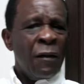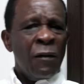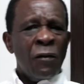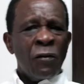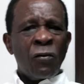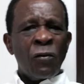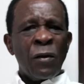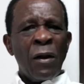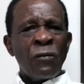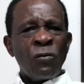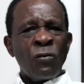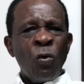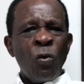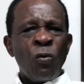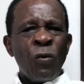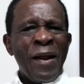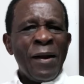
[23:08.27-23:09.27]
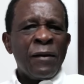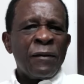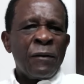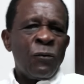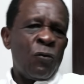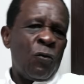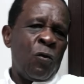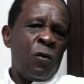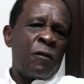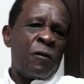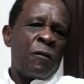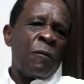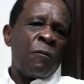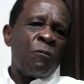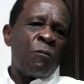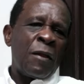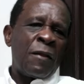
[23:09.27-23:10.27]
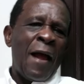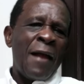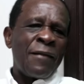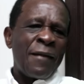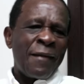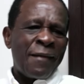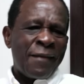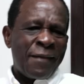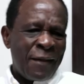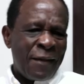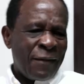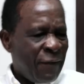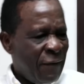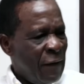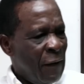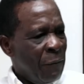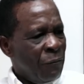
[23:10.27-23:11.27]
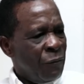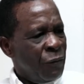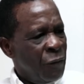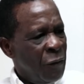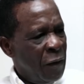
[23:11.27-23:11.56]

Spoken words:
So there's no the rules. Besides the system